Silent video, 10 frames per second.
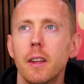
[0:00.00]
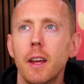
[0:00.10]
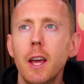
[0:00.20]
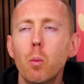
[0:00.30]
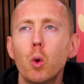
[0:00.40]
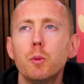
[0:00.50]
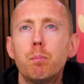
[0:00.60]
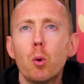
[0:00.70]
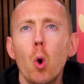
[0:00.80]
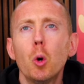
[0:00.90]
It was
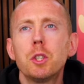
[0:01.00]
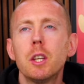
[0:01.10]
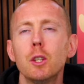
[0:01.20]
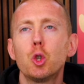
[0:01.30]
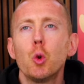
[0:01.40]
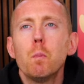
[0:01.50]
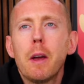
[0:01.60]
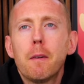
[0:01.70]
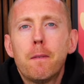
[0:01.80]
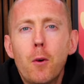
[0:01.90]
brought in to
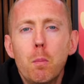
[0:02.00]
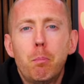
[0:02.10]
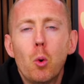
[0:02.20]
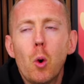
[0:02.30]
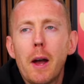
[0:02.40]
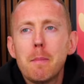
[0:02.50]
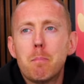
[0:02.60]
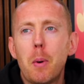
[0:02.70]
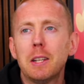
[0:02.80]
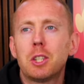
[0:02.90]
make football a
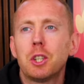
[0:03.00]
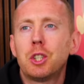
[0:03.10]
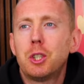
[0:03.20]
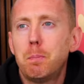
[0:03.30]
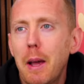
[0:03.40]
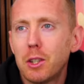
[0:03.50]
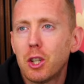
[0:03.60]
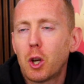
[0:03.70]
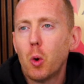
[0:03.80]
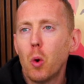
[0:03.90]
better
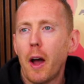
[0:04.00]
spectacle,